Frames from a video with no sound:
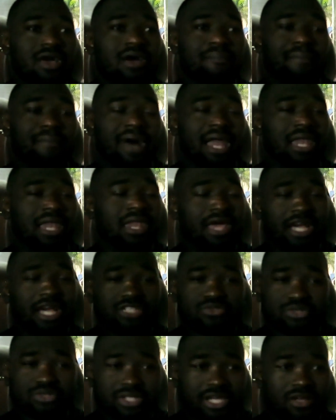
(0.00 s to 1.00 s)
My
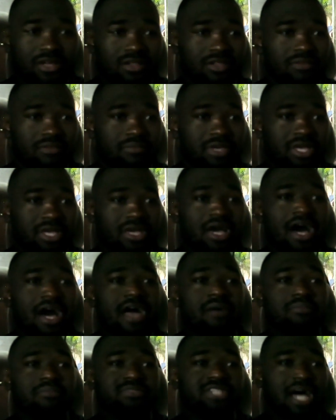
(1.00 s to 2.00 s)
legs was killing me. I am